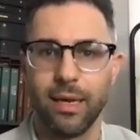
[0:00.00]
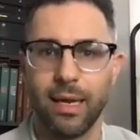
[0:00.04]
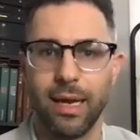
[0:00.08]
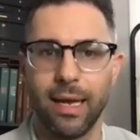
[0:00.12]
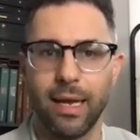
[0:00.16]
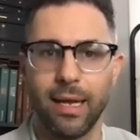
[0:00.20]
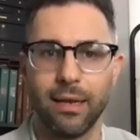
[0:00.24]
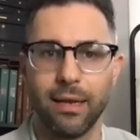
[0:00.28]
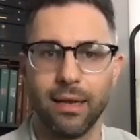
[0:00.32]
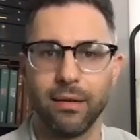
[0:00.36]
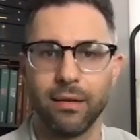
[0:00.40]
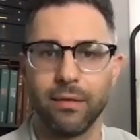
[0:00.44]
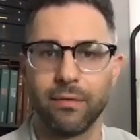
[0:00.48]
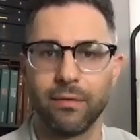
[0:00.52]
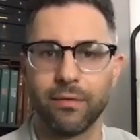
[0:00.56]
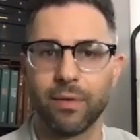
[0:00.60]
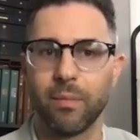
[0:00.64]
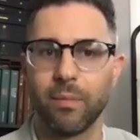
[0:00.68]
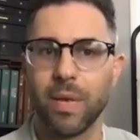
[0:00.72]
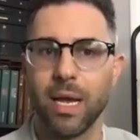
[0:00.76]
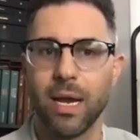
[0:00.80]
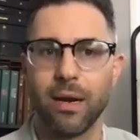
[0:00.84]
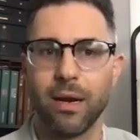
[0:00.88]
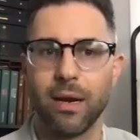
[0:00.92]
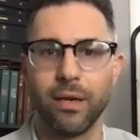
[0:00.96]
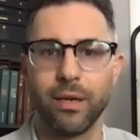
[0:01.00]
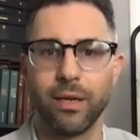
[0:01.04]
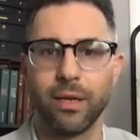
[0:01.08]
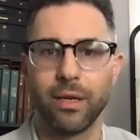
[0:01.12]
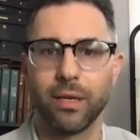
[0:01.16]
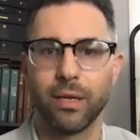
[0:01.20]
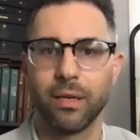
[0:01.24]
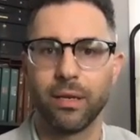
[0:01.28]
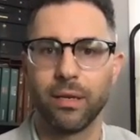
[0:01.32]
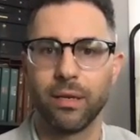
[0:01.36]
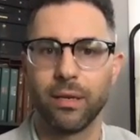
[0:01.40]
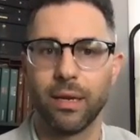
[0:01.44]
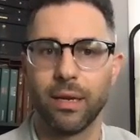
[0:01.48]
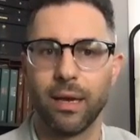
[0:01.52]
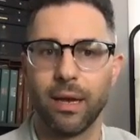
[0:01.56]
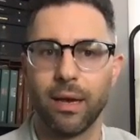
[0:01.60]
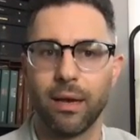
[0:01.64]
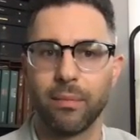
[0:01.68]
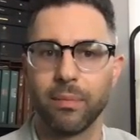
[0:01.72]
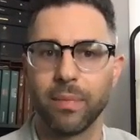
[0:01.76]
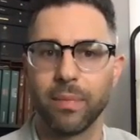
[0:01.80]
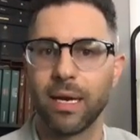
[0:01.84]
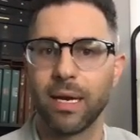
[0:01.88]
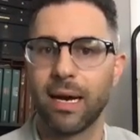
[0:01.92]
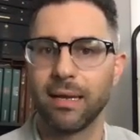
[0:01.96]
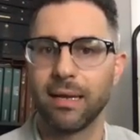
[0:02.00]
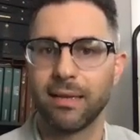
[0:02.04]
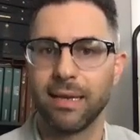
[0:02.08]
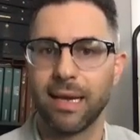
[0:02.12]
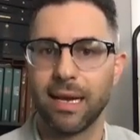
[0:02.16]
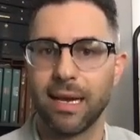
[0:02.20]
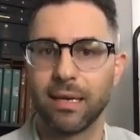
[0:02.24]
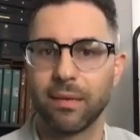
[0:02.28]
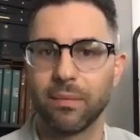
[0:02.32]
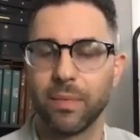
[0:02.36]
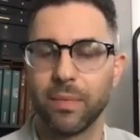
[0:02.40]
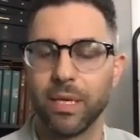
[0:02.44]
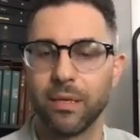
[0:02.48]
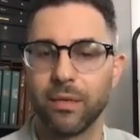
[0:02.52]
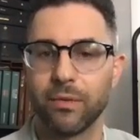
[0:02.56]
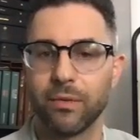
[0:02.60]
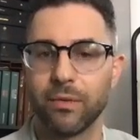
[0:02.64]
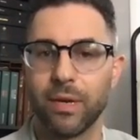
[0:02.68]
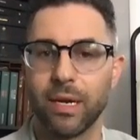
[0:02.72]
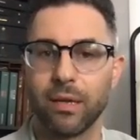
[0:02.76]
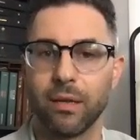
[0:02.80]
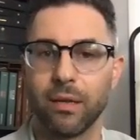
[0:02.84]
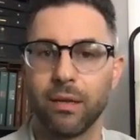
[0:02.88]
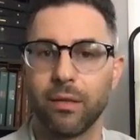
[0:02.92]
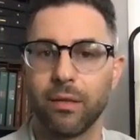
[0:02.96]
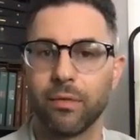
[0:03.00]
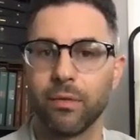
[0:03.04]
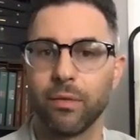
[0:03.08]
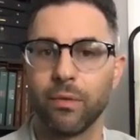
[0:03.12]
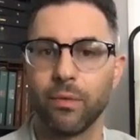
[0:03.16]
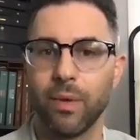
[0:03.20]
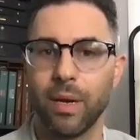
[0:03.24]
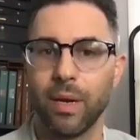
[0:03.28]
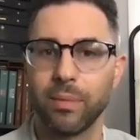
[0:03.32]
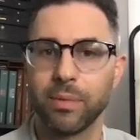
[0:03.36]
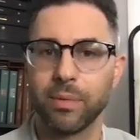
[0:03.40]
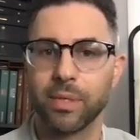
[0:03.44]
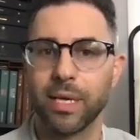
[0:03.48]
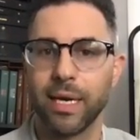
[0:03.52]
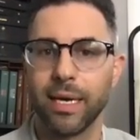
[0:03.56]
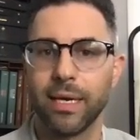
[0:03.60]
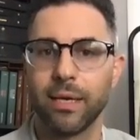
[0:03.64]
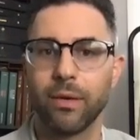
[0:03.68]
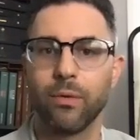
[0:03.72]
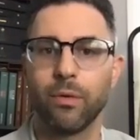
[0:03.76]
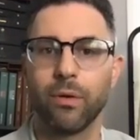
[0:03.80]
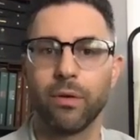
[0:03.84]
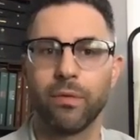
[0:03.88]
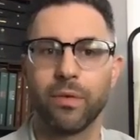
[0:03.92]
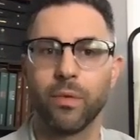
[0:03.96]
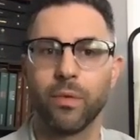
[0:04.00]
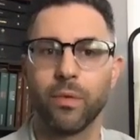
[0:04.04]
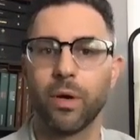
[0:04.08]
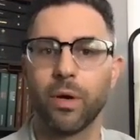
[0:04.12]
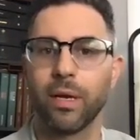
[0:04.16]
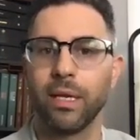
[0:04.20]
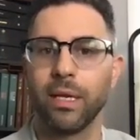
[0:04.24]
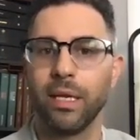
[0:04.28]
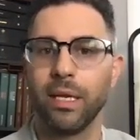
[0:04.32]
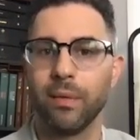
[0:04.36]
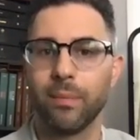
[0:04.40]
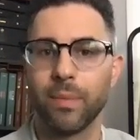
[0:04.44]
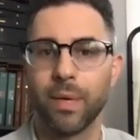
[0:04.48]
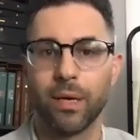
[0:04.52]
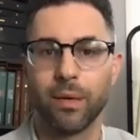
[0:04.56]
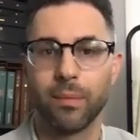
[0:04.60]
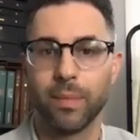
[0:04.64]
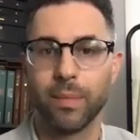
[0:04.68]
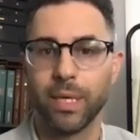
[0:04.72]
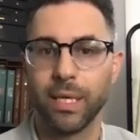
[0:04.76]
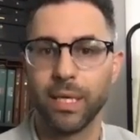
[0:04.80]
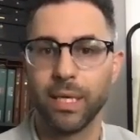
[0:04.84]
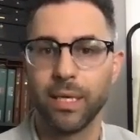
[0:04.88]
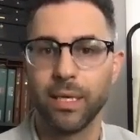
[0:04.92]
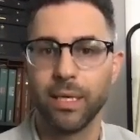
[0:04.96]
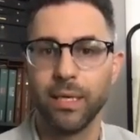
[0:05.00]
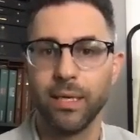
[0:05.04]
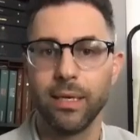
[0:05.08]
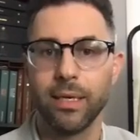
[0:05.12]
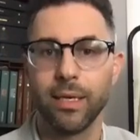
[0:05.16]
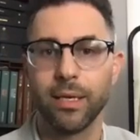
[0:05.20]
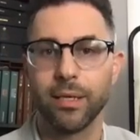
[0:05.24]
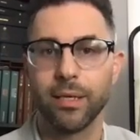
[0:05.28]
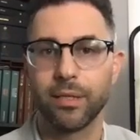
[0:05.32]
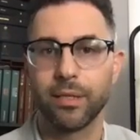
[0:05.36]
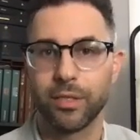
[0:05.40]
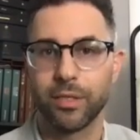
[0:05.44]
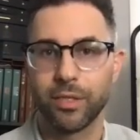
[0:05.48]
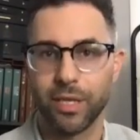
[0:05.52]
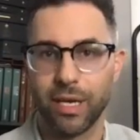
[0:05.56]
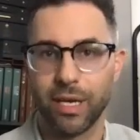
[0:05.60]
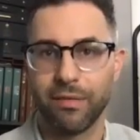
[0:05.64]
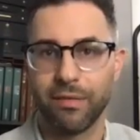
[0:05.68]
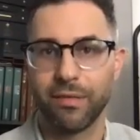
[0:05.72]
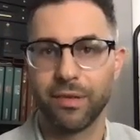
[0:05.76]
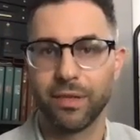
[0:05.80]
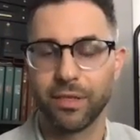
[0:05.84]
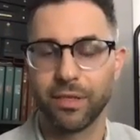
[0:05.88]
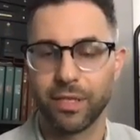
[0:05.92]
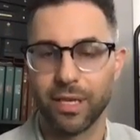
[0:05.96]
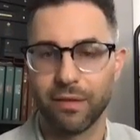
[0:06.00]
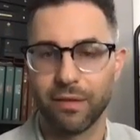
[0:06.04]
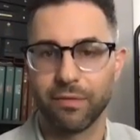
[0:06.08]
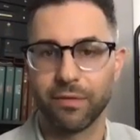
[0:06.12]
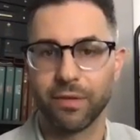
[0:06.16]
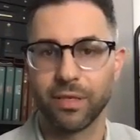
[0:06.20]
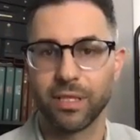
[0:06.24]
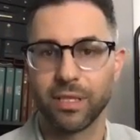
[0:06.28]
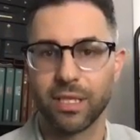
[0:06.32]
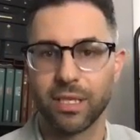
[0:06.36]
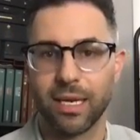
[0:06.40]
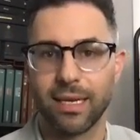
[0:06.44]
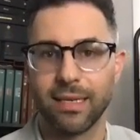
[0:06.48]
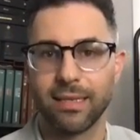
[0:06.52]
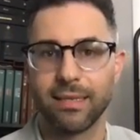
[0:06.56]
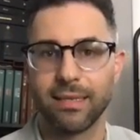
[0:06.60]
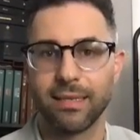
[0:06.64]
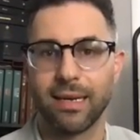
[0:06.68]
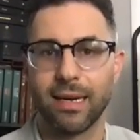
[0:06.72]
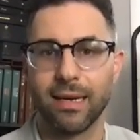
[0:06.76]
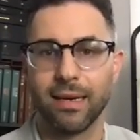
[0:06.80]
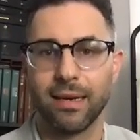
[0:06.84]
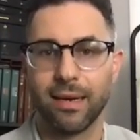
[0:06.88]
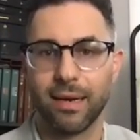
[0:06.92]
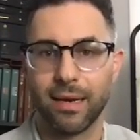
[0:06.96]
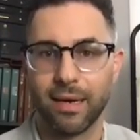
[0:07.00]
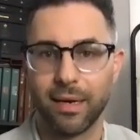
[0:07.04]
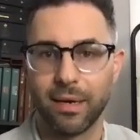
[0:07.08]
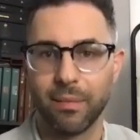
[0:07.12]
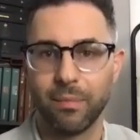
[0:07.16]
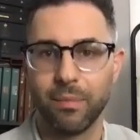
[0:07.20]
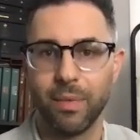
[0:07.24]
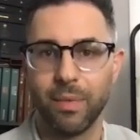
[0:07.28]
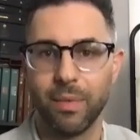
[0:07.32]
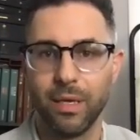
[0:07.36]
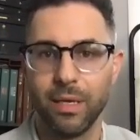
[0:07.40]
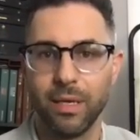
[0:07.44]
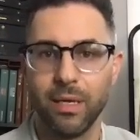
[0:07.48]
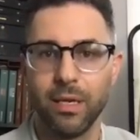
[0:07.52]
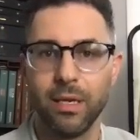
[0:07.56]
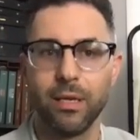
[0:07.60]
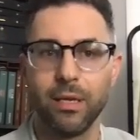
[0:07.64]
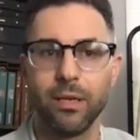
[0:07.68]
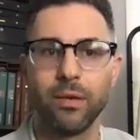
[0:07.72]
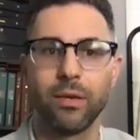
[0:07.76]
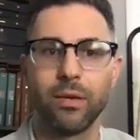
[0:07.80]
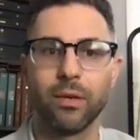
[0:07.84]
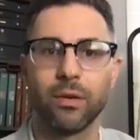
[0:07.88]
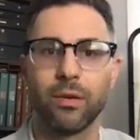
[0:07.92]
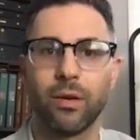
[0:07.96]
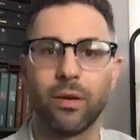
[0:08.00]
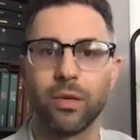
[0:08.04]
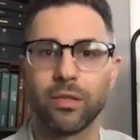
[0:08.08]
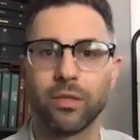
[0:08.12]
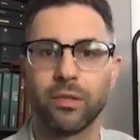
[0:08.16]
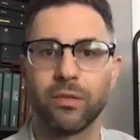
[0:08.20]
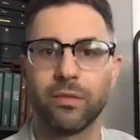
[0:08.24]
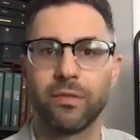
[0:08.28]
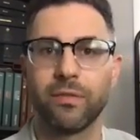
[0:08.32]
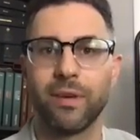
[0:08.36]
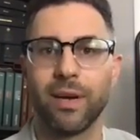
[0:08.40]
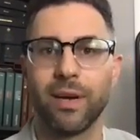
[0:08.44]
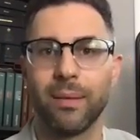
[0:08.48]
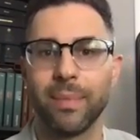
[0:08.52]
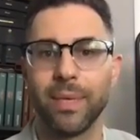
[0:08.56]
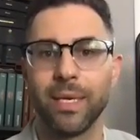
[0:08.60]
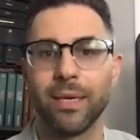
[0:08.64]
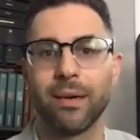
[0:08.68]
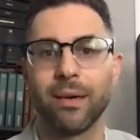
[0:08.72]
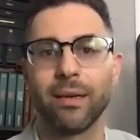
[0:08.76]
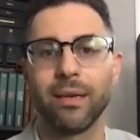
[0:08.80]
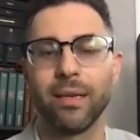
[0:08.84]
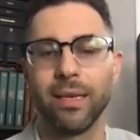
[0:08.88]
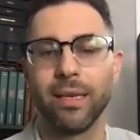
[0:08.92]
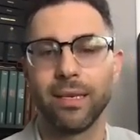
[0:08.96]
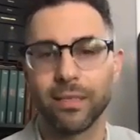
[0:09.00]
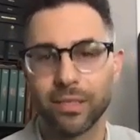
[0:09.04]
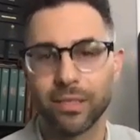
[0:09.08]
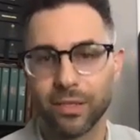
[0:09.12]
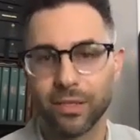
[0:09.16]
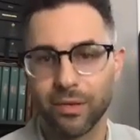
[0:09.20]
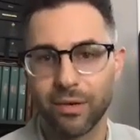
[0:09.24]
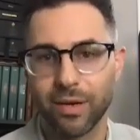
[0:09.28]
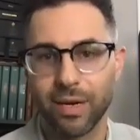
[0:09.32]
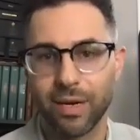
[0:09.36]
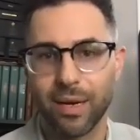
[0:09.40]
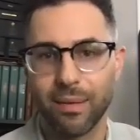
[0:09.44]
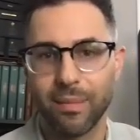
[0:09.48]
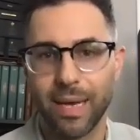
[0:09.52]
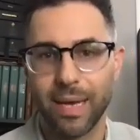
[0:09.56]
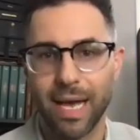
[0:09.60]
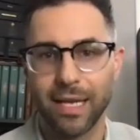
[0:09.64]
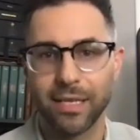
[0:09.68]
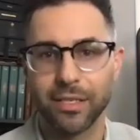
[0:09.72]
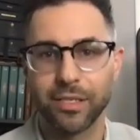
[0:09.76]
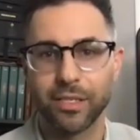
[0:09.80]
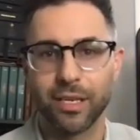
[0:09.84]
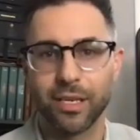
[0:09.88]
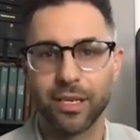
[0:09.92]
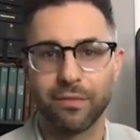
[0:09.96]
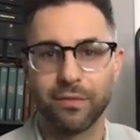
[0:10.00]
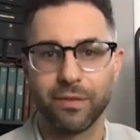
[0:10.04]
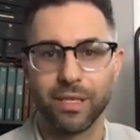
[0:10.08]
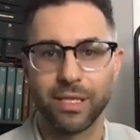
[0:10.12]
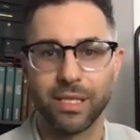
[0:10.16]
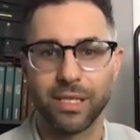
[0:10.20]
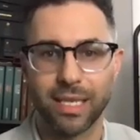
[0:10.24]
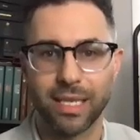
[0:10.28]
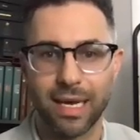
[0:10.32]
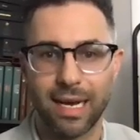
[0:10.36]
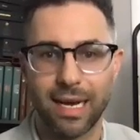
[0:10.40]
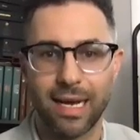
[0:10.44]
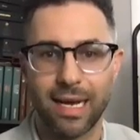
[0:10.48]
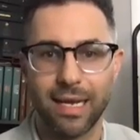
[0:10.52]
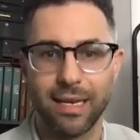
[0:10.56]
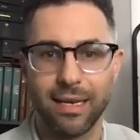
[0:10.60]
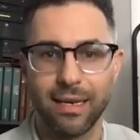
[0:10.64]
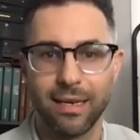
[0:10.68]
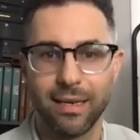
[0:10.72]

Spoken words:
And from there, you can contact me directly through the website, or if you want to email me, it's jeff@jeffreyscott.com. You can also find me on Instagram @JeffreyScott,